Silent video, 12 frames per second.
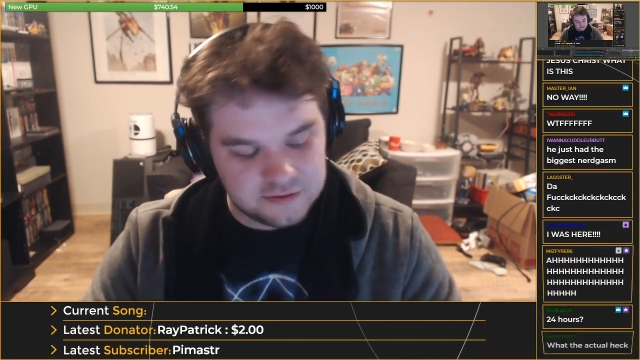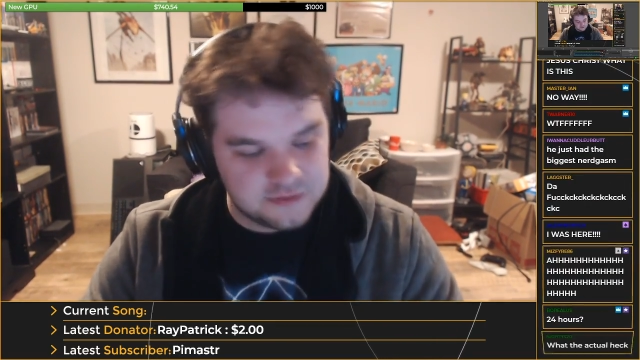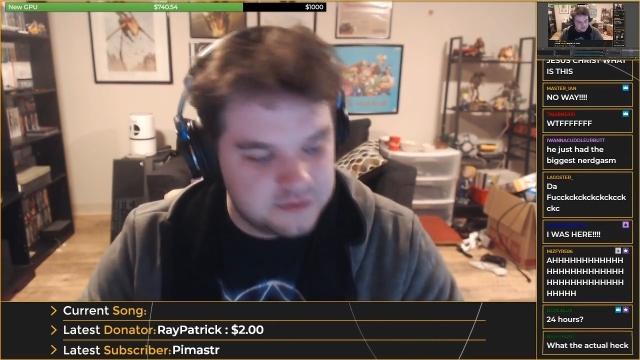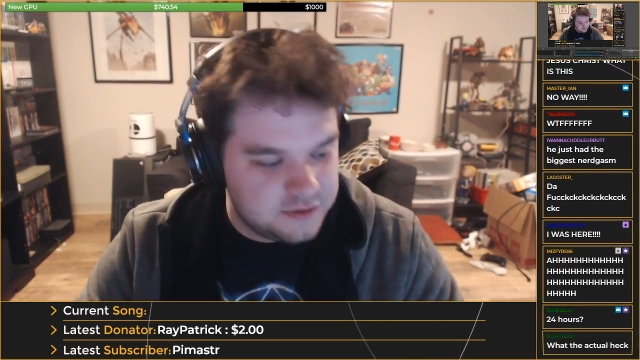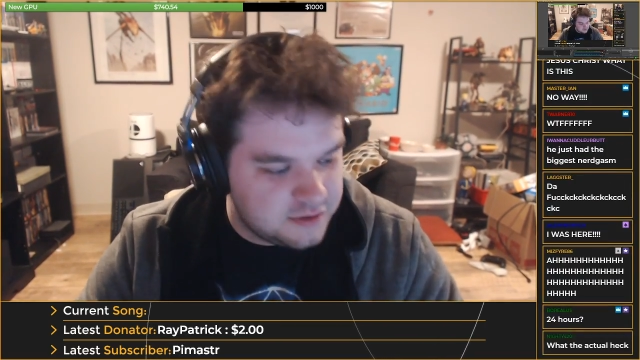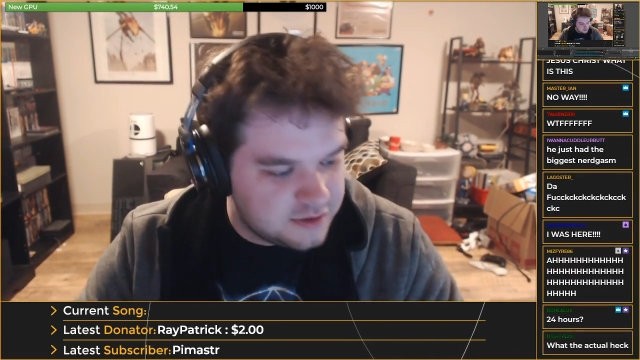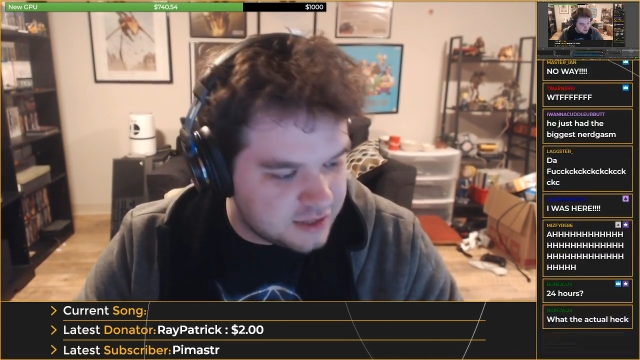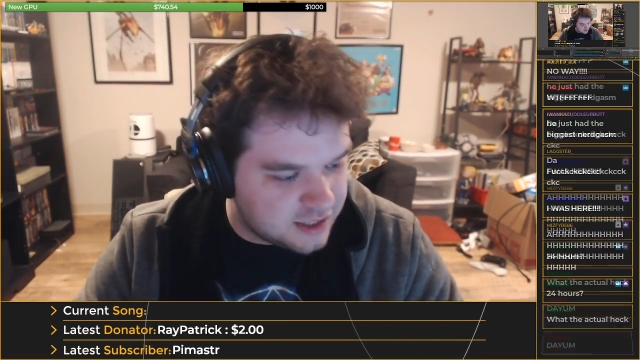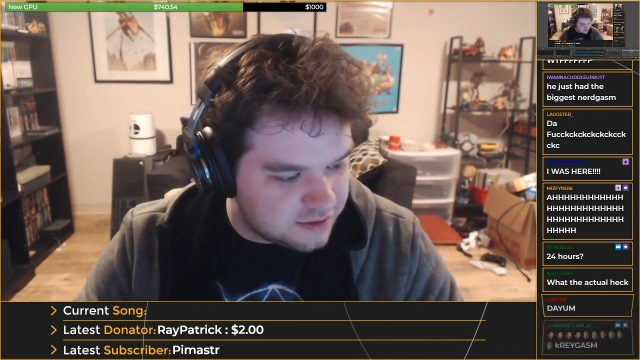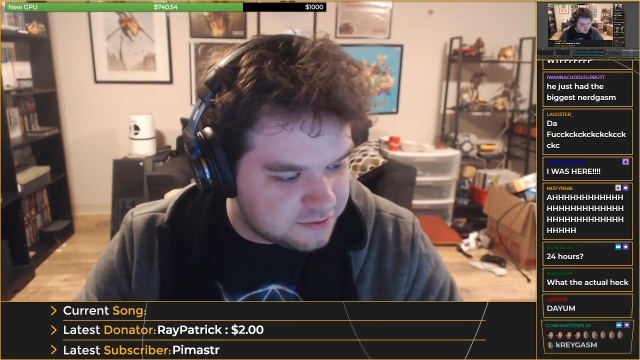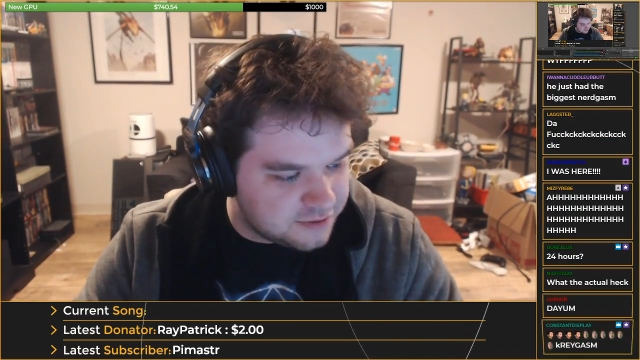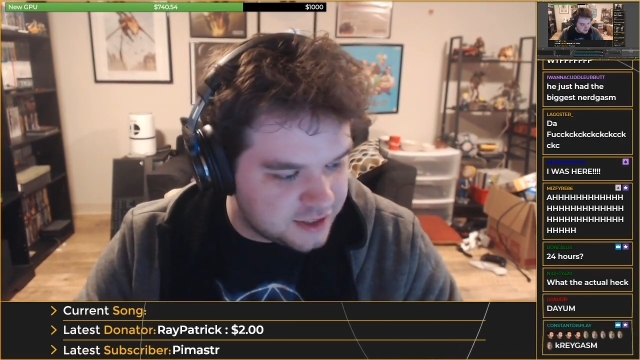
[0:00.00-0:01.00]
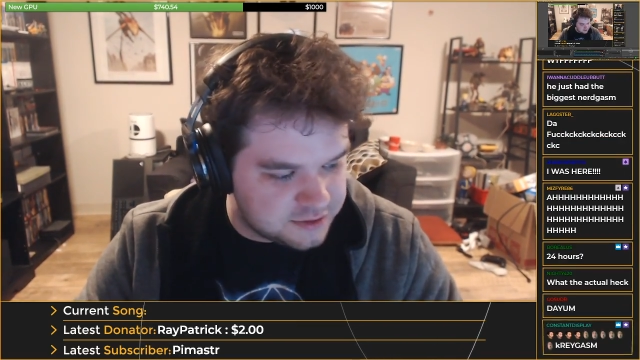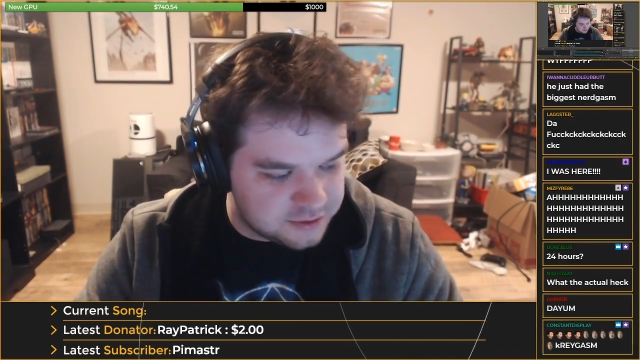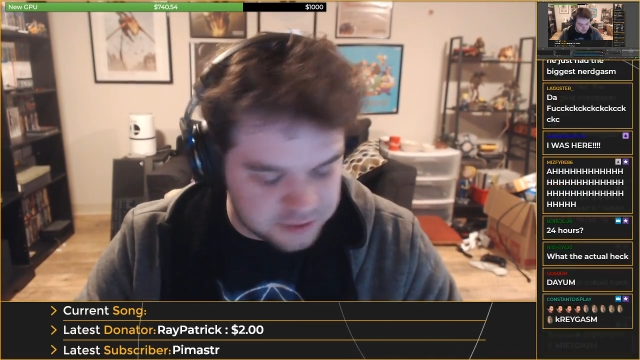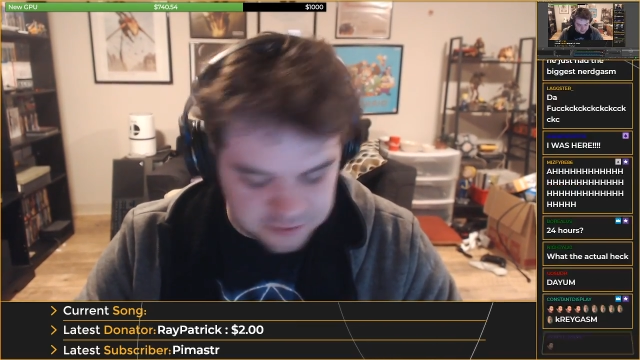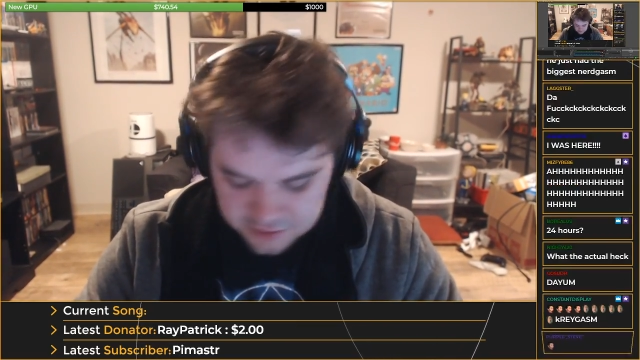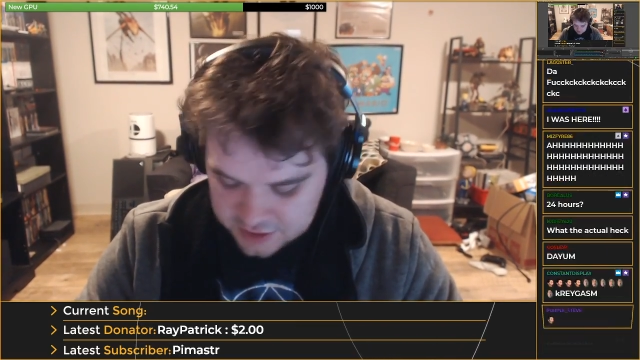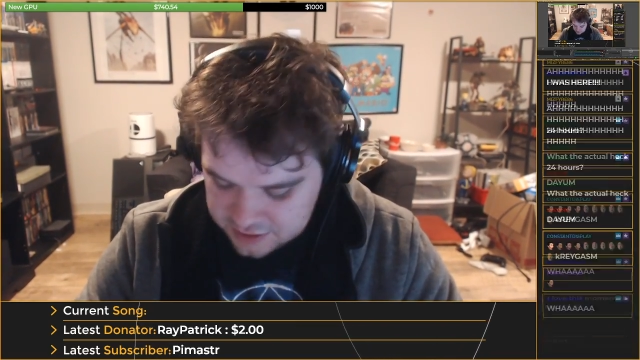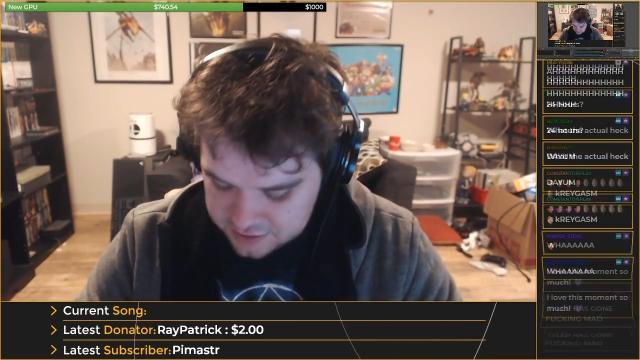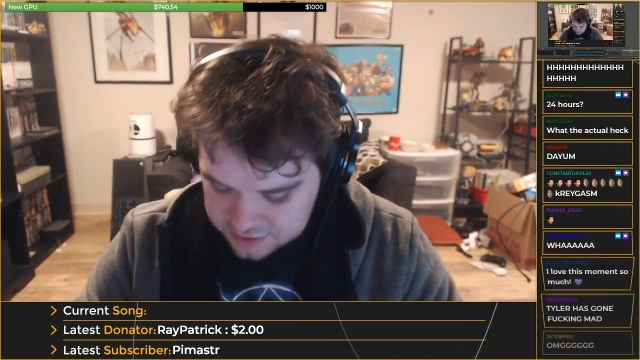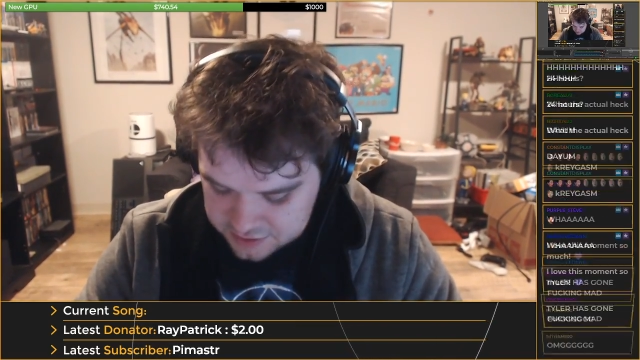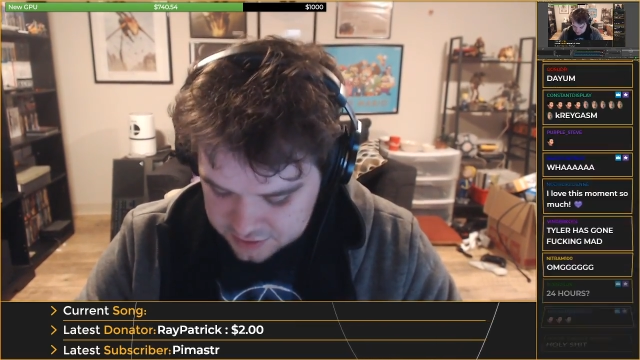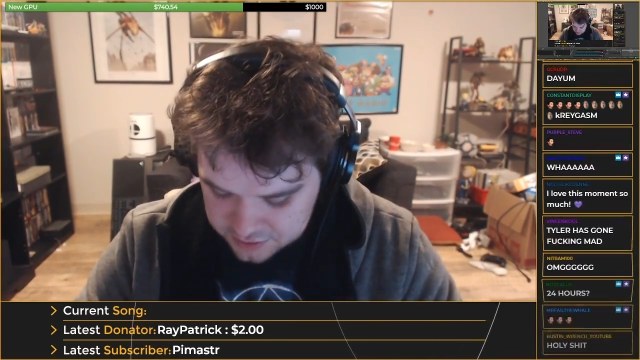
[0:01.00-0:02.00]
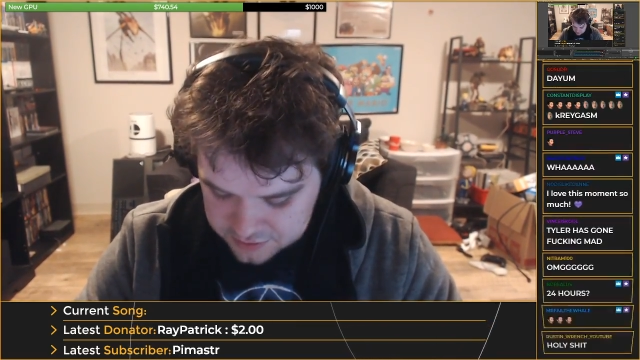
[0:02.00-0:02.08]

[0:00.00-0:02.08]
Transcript: have fostered over the years.